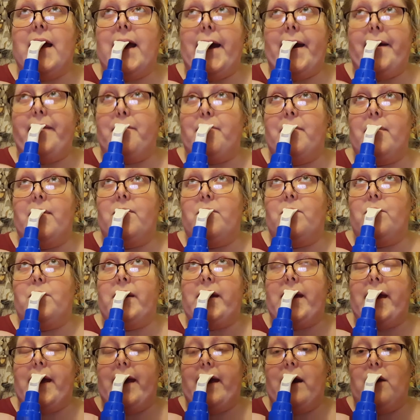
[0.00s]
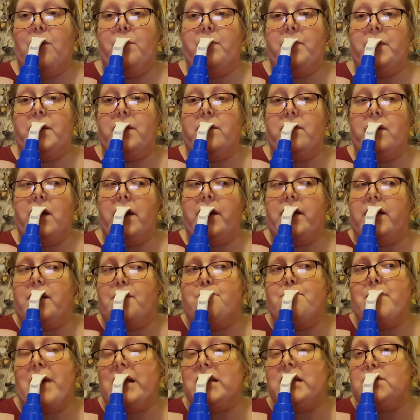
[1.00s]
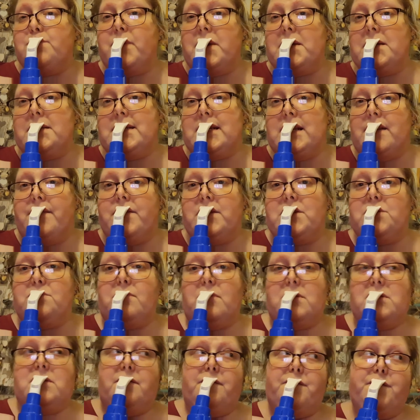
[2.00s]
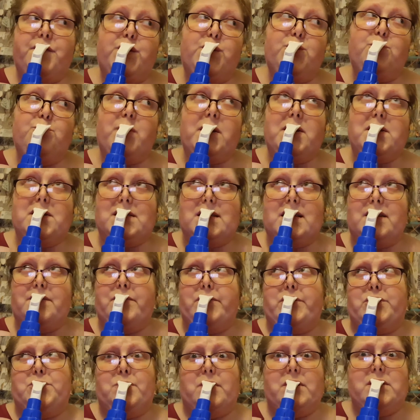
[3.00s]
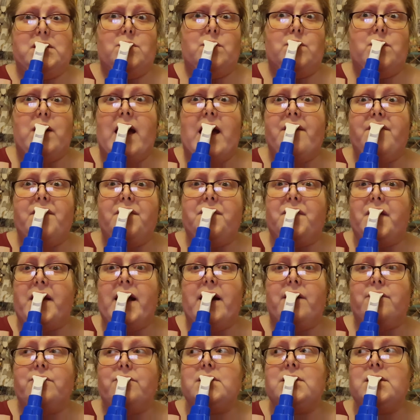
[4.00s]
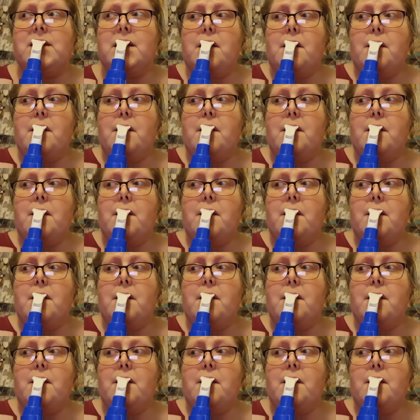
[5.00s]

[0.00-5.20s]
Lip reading: at the moment we get help with like meds being delivered to us and food being delivered to us and everything else,